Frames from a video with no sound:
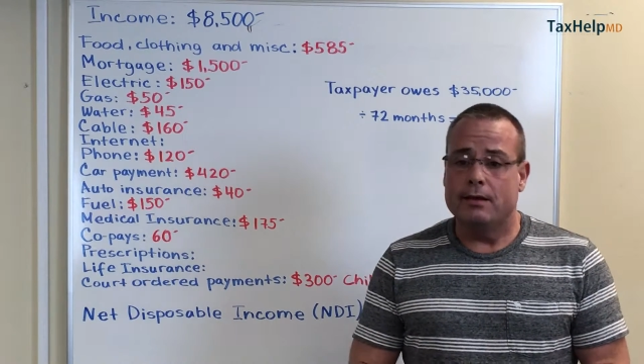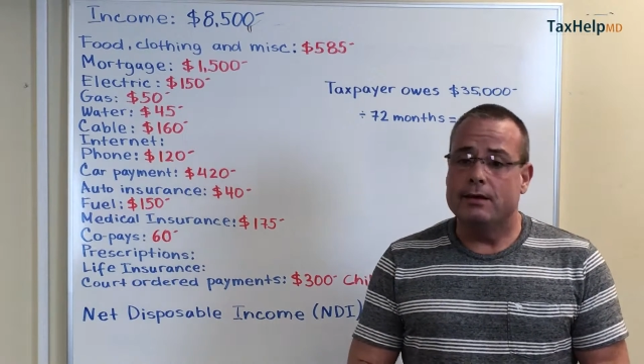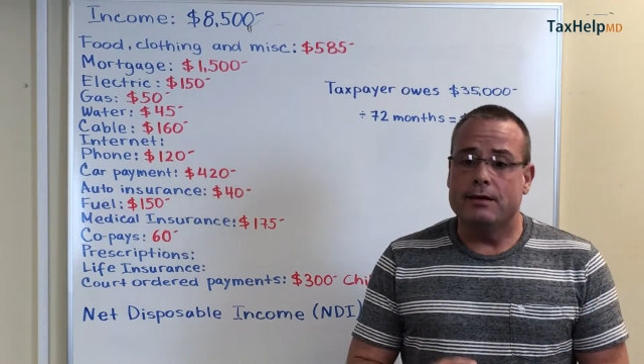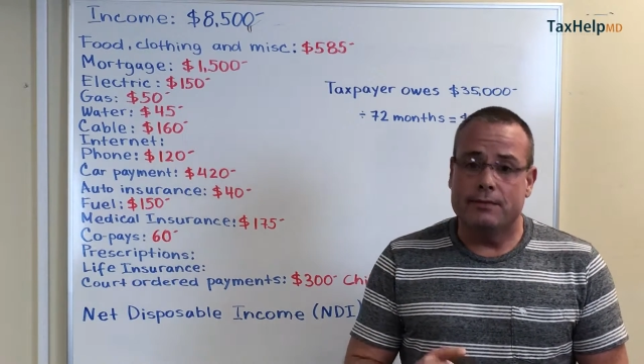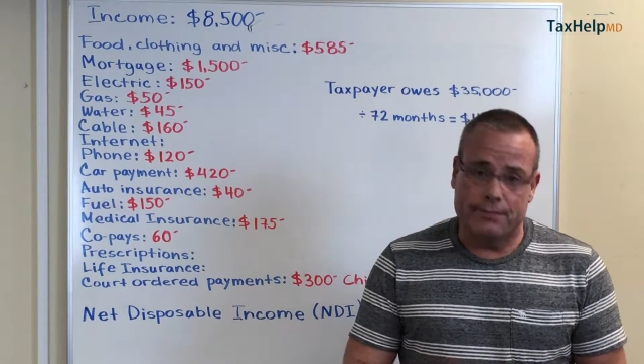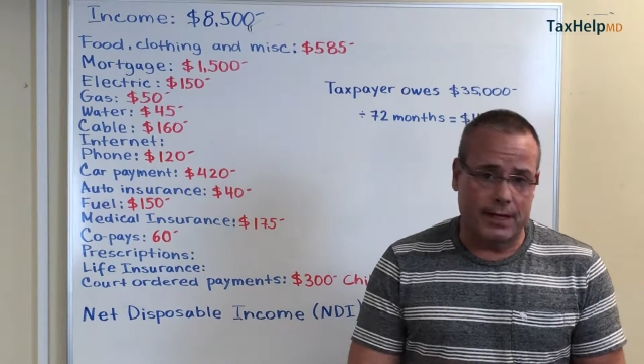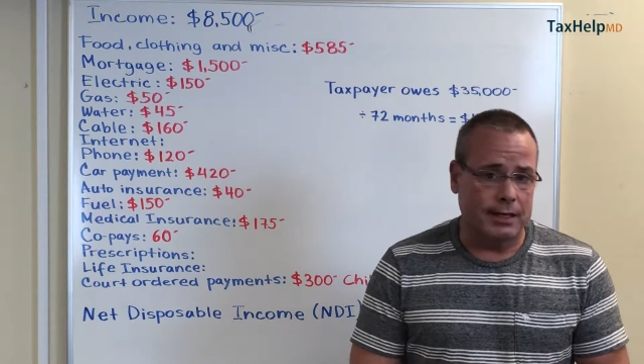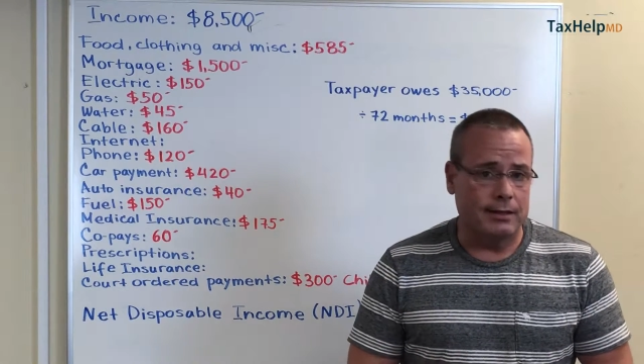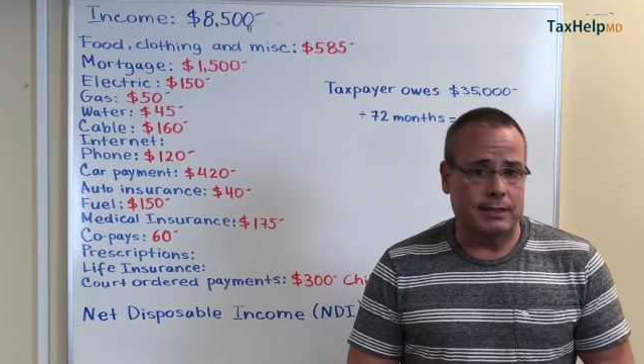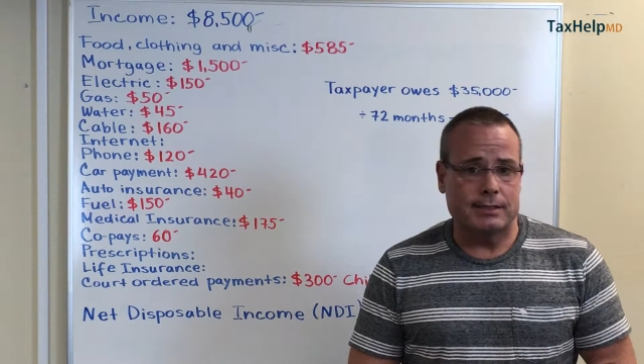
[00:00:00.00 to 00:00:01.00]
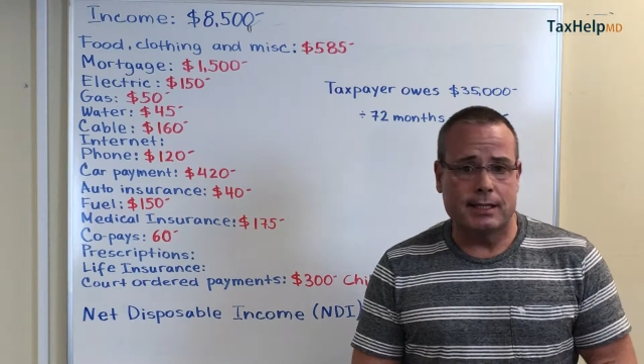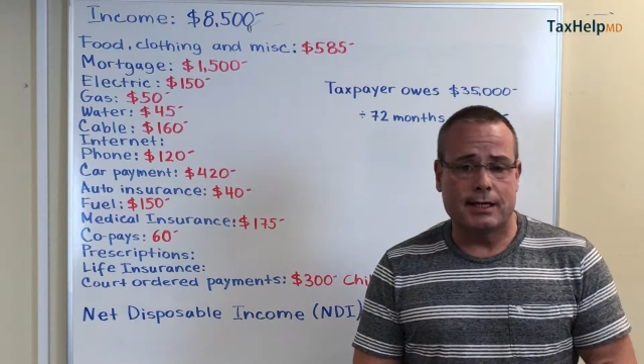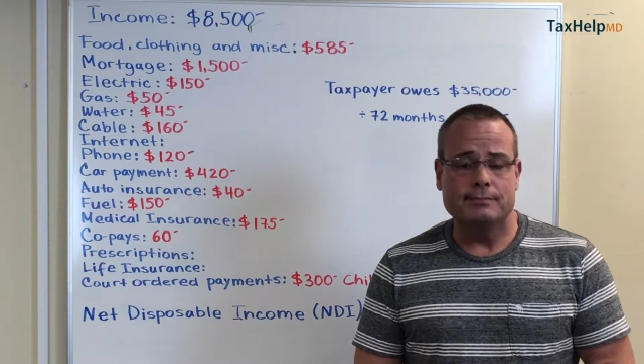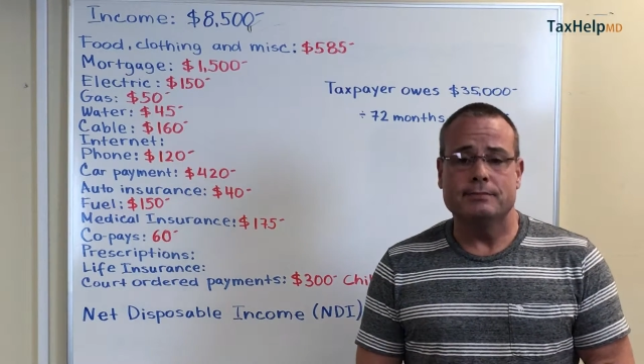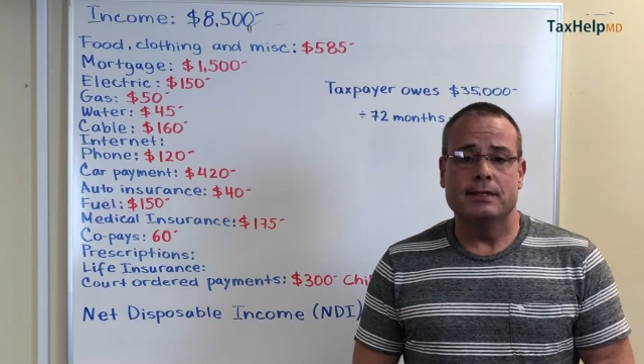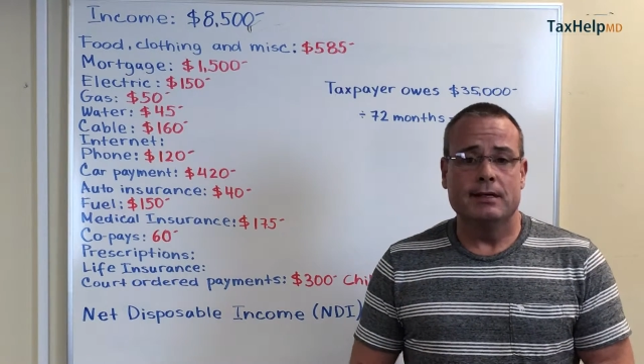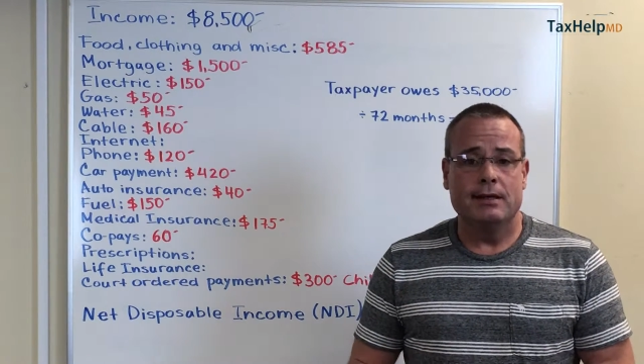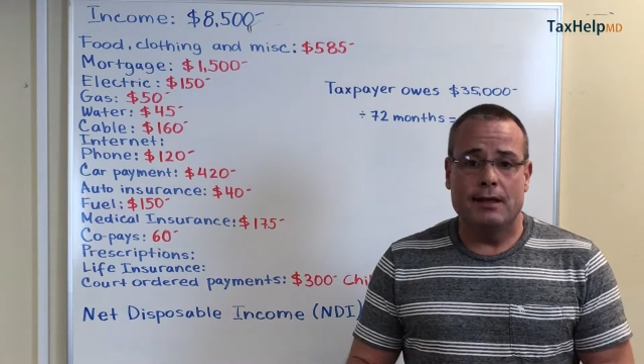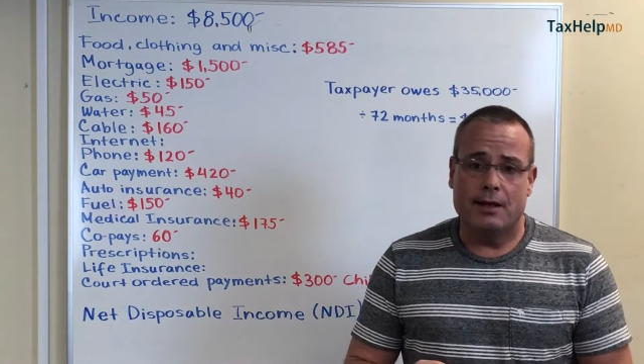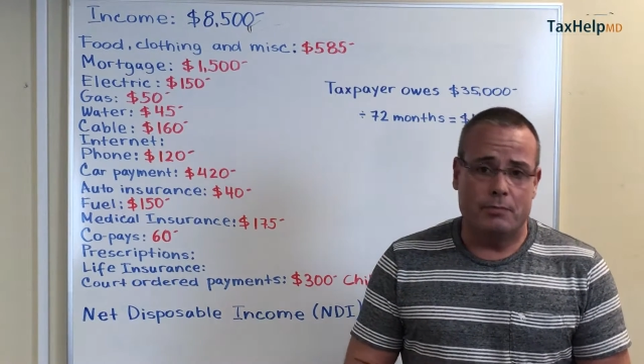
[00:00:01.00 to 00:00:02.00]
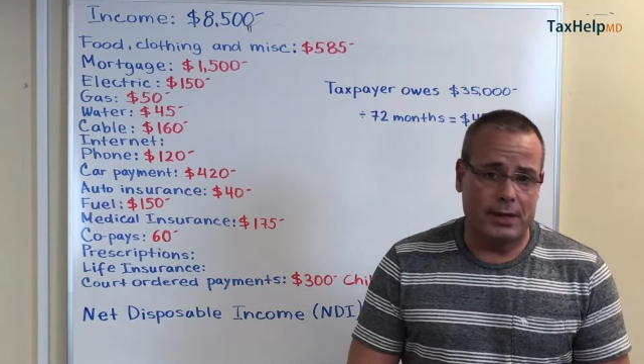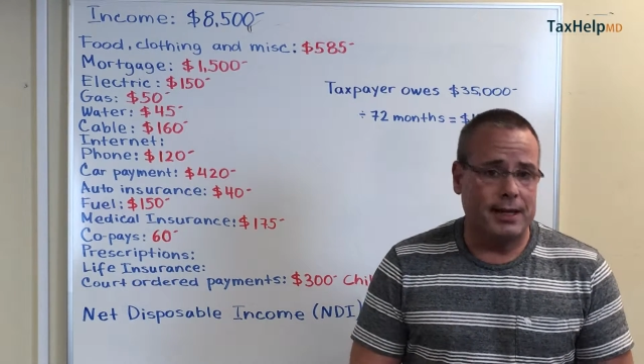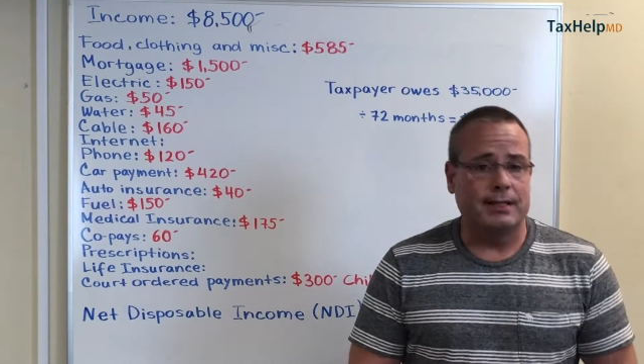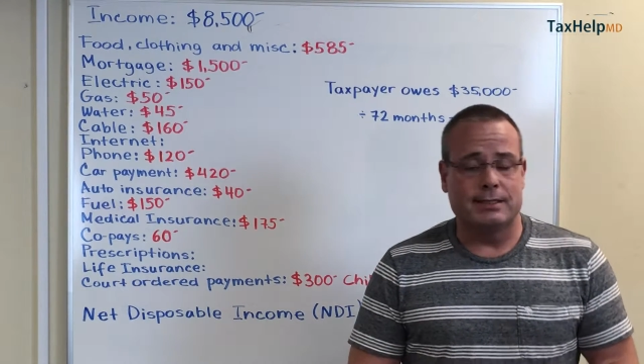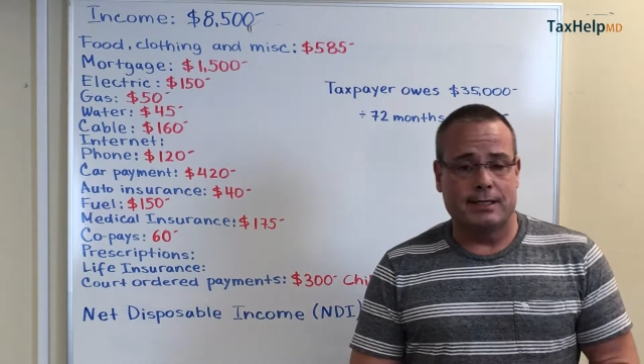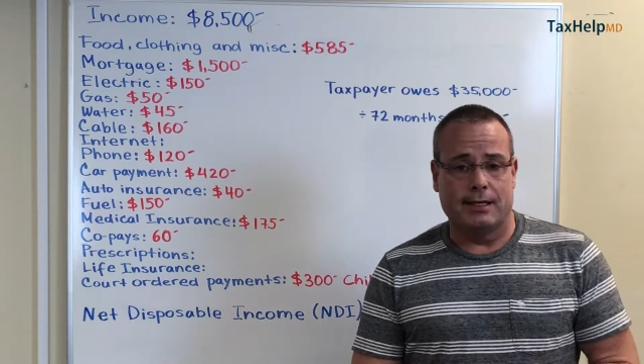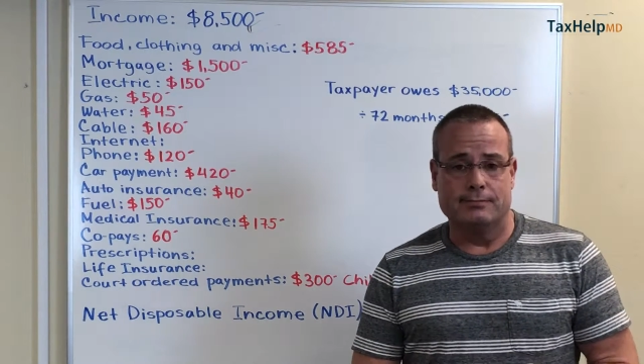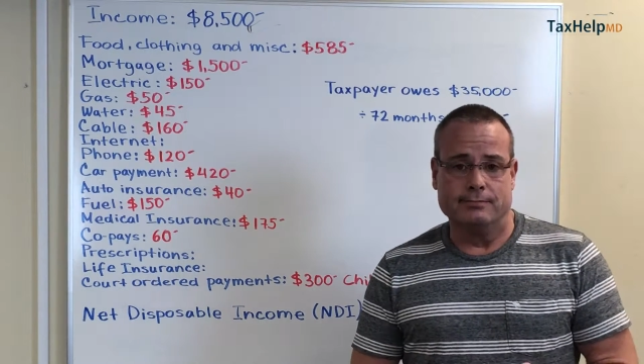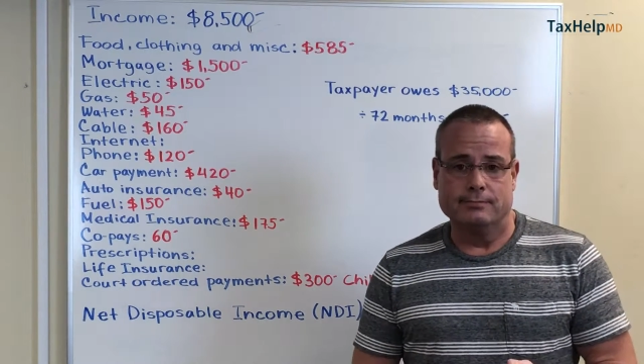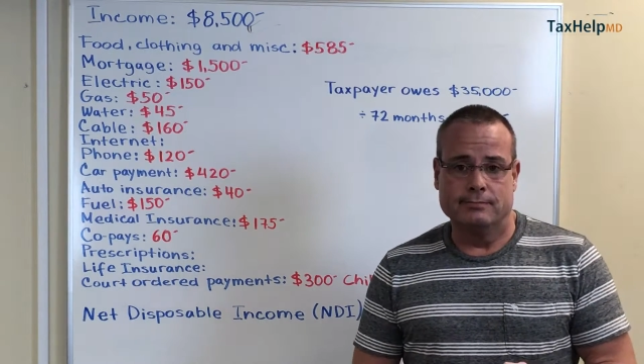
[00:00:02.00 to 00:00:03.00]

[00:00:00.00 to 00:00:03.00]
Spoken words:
You need to file on time and pay on time.